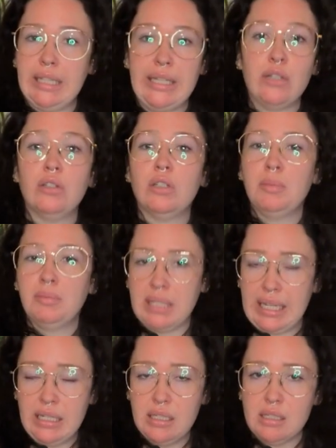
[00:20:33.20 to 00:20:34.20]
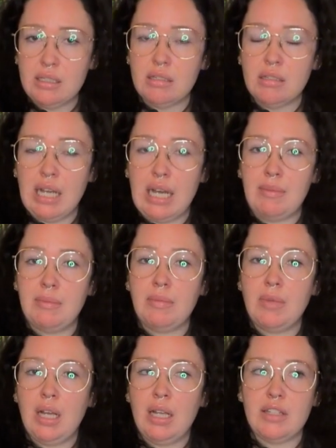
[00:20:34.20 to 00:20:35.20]
legal complaints,
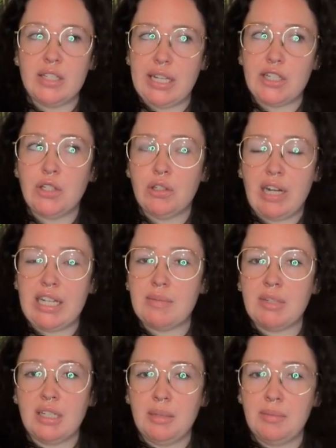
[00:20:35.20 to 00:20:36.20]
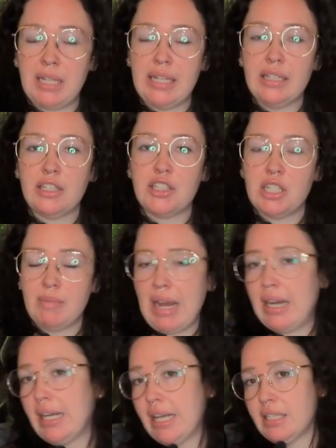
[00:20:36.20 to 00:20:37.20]
the sexual harassment complaint that she
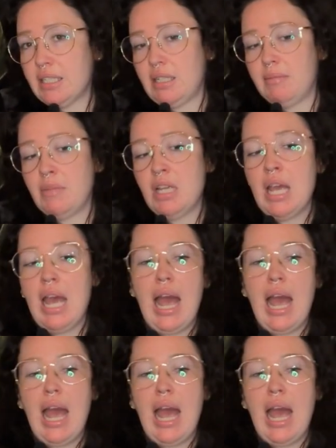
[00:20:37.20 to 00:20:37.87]
made against him.